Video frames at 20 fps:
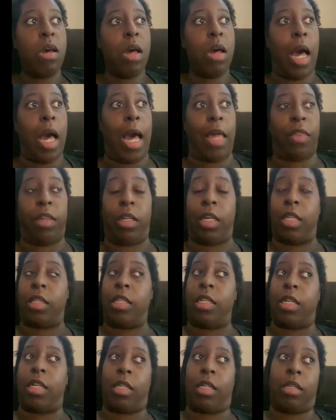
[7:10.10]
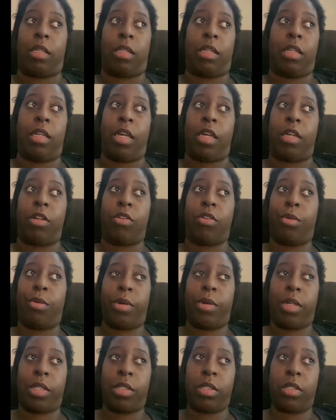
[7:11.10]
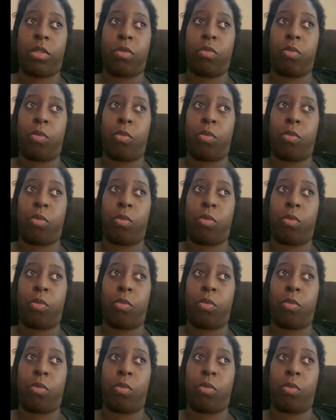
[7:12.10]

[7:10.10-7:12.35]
I think at the end of the day, Chris